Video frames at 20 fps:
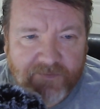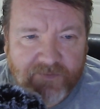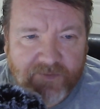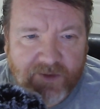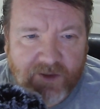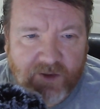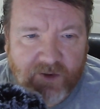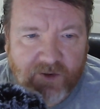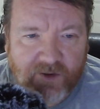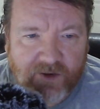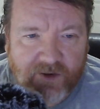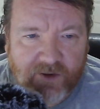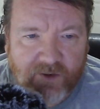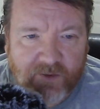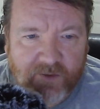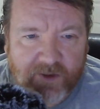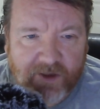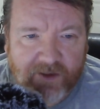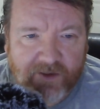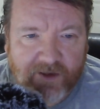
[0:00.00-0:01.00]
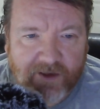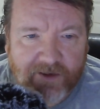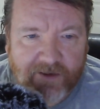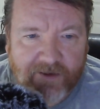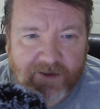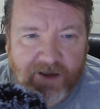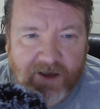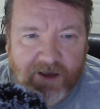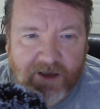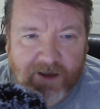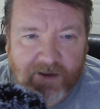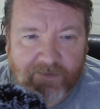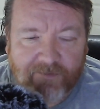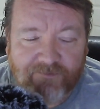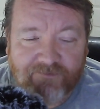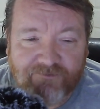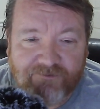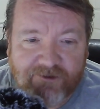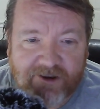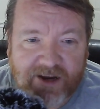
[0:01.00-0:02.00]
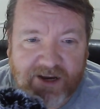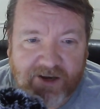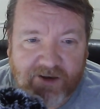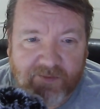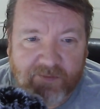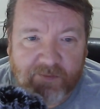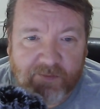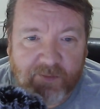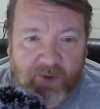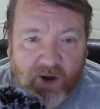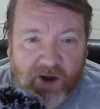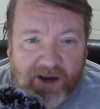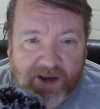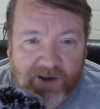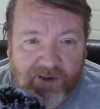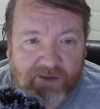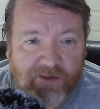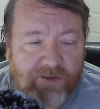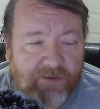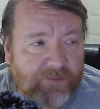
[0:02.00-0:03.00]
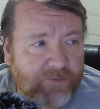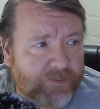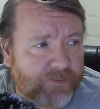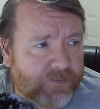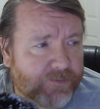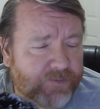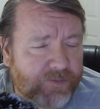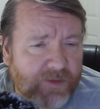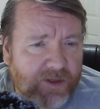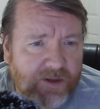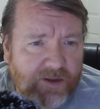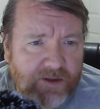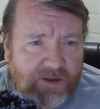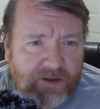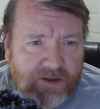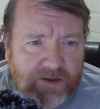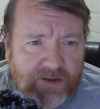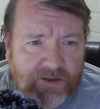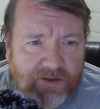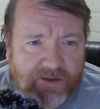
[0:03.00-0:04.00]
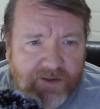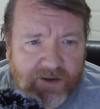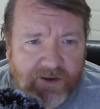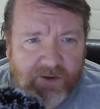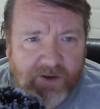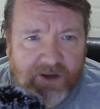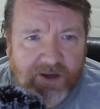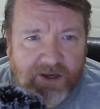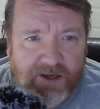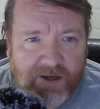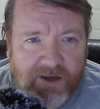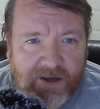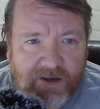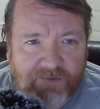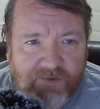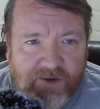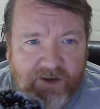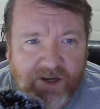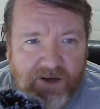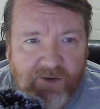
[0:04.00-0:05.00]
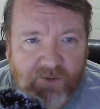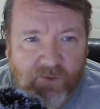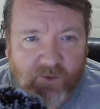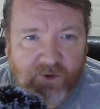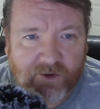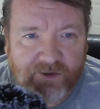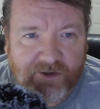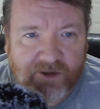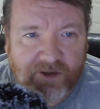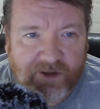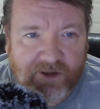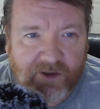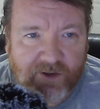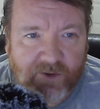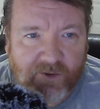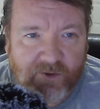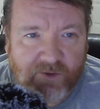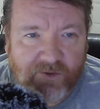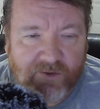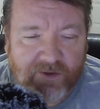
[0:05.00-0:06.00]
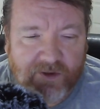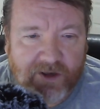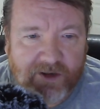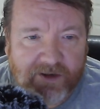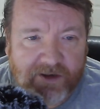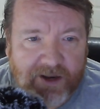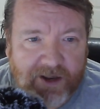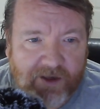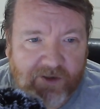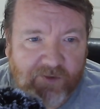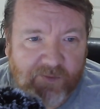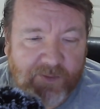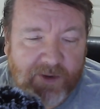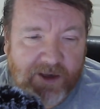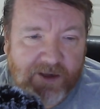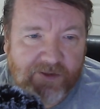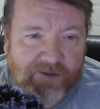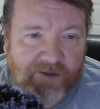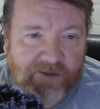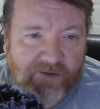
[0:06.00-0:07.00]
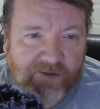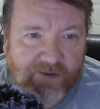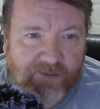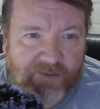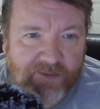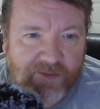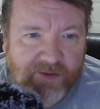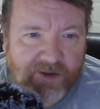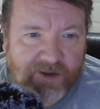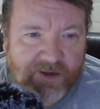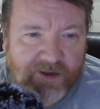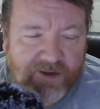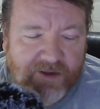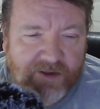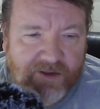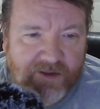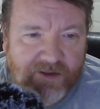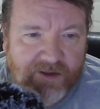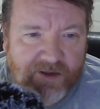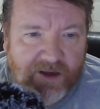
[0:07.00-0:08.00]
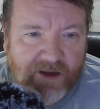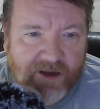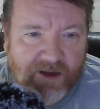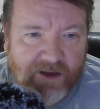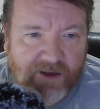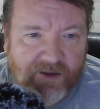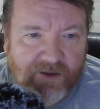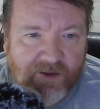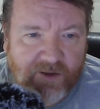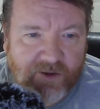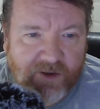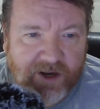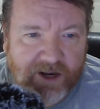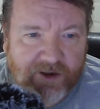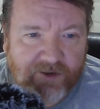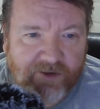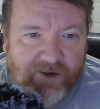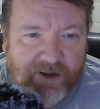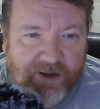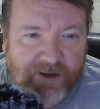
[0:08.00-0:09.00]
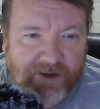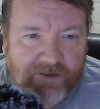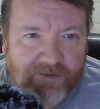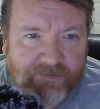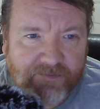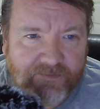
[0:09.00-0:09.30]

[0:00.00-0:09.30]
you can do things like read bytes. So if you didn't want to use a text-based system, you can actually